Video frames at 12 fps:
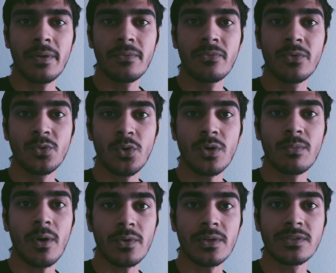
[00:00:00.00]
if you talk
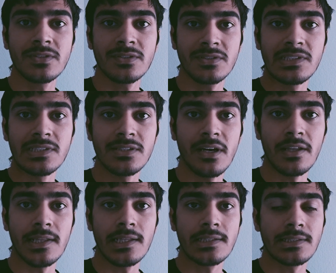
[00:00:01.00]
about its design,
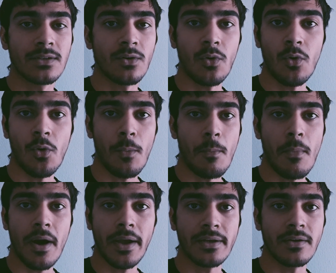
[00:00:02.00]
oh
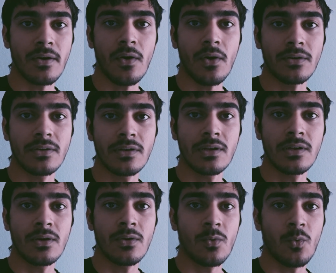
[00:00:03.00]
my god,
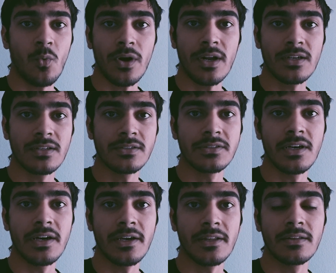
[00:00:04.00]
what a
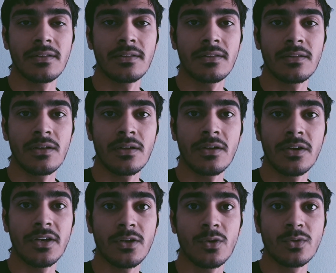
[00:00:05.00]
design!
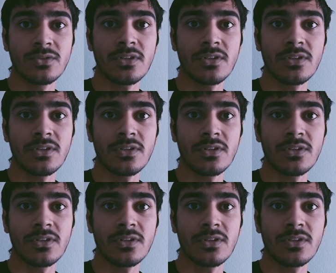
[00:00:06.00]
It looks